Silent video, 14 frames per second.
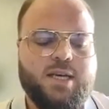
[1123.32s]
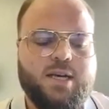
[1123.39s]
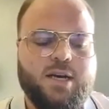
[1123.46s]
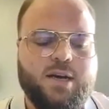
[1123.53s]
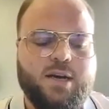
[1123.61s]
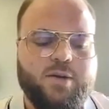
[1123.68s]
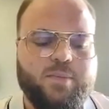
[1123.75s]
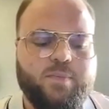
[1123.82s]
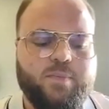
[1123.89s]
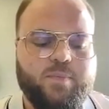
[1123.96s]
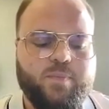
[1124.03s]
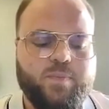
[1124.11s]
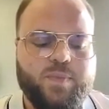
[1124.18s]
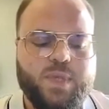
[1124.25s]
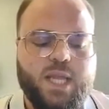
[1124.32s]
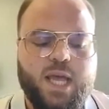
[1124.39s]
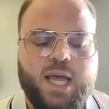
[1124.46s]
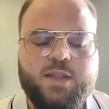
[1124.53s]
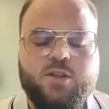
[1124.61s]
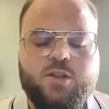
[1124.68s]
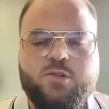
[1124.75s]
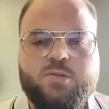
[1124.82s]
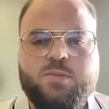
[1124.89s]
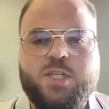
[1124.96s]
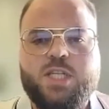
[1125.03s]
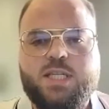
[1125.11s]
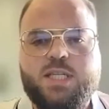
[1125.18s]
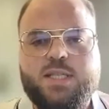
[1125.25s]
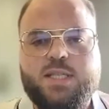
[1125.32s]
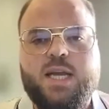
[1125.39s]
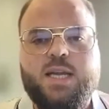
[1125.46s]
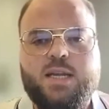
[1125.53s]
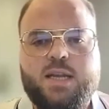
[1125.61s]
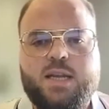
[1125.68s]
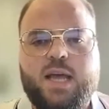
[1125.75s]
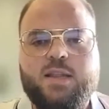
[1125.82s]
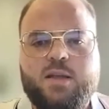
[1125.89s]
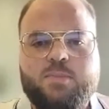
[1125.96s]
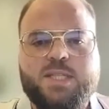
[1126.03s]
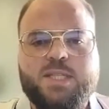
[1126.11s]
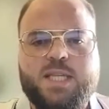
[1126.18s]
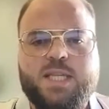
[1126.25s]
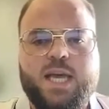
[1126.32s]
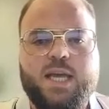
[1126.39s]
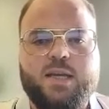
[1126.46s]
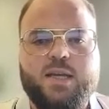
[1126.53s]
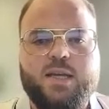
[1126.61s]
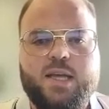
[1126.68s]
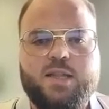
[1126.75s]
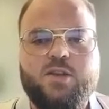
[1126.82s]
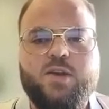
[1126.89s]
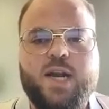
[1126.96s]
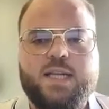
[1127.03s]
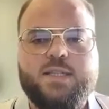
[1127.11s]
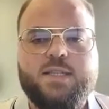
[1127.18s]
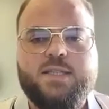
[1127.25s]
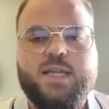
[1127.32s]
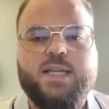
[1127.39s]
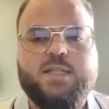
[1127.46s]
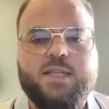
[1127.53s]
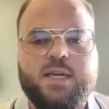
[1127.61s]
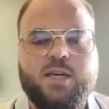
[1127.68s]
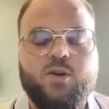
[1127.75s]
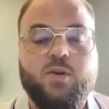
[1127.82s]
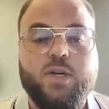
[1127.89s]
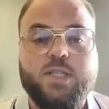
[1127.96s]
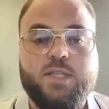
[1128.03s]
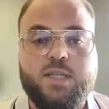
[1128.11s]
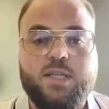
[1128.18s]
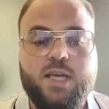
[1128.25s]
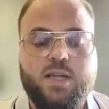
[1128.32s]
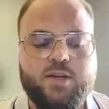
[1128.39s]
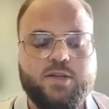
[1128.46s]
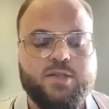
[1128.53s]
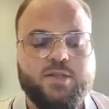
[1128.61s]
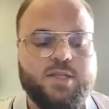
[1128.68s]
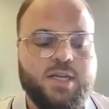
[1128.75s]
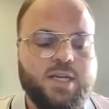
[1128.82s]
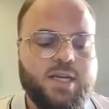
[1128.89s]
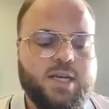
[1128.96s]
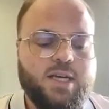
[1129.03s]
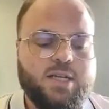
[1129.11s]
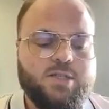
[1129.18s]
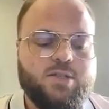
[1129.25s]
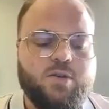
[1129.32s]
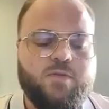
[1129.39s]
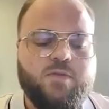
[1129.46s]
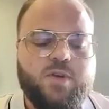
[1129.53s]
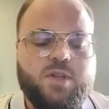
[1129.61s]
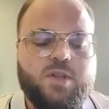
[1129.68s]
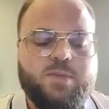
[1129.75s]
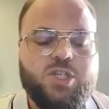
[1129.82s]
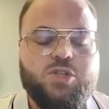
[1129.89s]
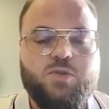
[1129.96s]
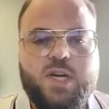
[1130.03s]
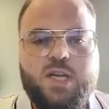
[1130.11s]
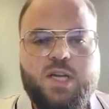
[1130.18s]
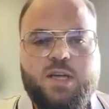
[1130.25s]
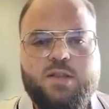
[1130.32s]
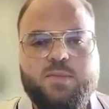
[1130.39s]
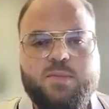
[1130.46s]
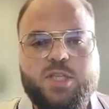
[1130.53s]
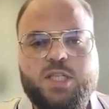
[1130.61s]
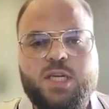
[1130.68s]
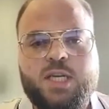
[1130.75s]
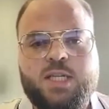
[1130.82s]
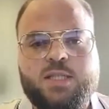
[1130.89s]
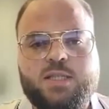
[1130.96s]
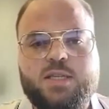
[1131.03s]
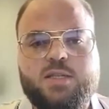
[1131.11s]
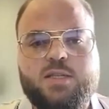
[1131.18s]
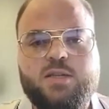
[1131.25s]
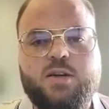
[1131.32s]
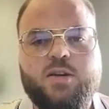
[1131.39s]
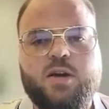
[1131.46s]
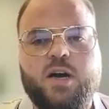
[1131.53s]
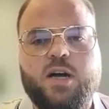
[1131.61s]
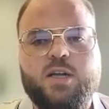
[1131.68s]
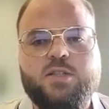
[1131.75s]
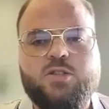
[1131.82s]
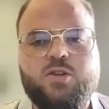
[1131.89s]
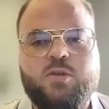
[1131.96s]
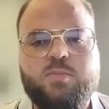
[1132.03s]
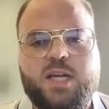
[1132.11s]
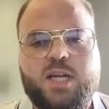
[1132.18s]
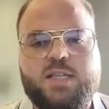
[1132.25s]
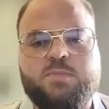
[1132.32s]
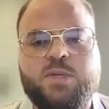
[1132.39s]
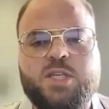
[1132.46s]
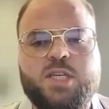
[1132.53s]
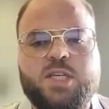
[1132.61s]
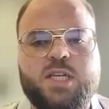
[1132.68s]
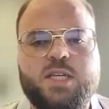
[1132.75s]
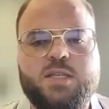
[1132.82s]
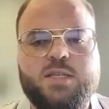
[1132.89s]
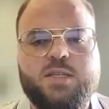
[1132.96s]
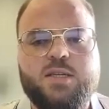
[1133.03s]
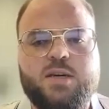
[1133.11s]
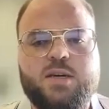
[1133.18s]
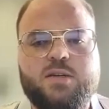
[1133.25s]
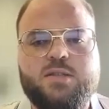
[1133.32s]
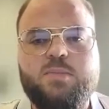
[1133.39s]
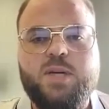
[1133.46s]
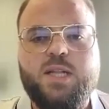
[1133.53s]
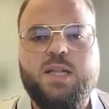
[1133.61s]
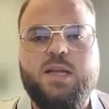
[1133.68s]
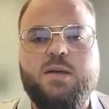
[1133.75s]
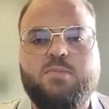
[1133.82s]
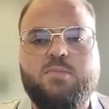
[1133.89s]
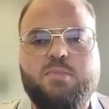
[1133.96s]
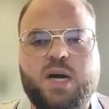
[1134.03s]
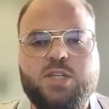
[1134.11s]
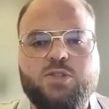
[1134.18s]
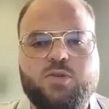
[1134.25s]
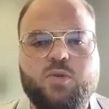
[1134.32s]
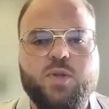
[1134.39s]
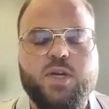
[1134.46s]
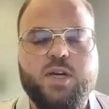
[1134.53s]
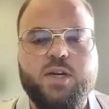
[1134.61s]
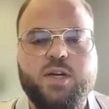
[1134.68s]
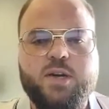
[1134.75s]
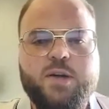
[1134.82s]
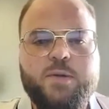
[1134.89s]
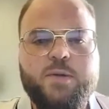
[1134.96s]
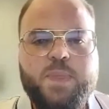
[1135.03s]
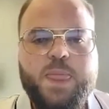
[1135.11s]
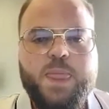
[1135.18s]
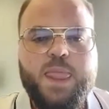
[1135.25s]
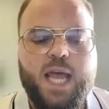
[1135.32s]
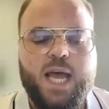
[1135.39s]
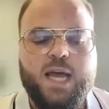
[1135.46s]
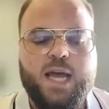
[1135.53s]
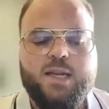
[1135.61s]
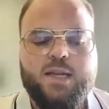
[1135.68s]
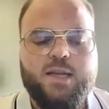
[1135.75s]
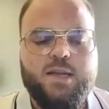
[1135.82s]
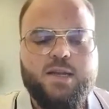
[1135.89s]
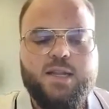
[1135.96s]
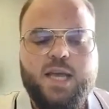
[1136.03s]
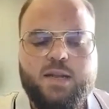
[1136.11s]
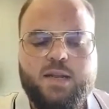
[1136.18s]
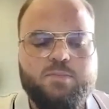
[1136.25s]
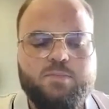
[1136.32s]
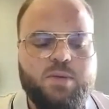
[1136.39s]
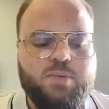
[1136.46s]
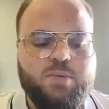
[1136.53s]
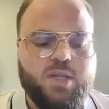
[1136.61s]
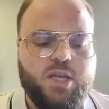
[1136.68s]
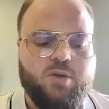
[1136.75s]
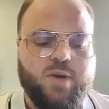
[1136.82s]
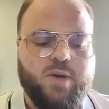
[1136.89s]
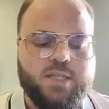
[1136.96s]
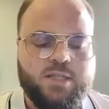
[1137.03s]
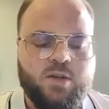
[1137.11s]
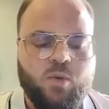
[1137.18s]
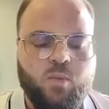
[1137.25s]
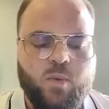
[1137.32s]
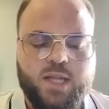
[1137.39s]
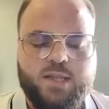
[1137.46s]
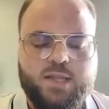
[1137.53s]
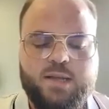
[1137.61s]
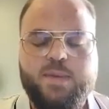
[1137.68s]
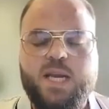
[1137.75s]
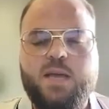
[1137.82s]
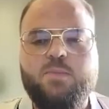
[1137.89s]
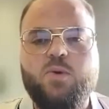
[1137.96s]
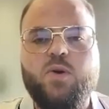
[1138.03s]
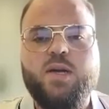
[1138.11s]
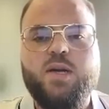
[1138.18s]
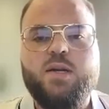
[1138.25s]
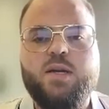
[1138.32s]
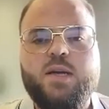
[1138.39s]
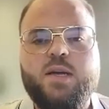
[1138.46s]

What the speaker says: And those machines then end up staying in the United States and going to dealers. So for the majority of the machines, these are surplus machines. They're typically much older, and people in the US don't want them anymore.